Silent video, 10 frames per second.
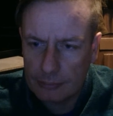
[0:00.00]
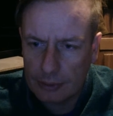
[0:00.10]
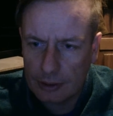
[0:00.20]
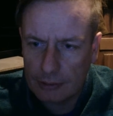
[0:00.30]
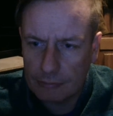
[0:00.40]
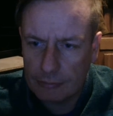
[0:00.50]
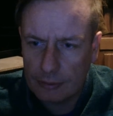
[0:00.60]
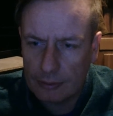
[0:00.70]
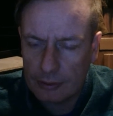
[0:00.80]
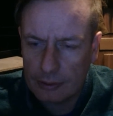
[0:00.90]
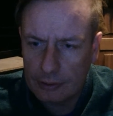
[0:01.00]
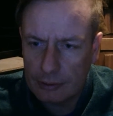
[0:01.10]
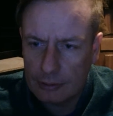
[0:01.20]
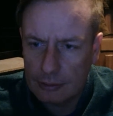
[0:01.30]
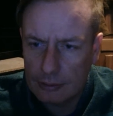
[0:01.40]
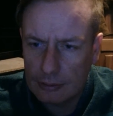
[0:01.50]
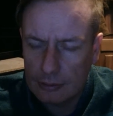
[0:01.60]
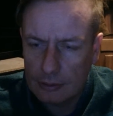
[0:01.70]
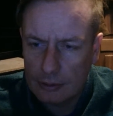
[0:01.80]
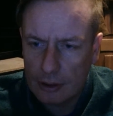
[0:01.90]
I
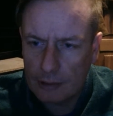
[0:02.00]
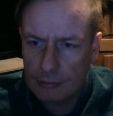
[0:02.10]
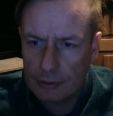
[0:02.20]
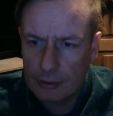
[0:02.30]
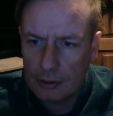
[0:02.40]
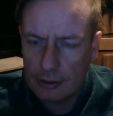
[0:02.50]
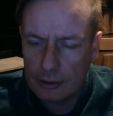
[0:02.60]
forgot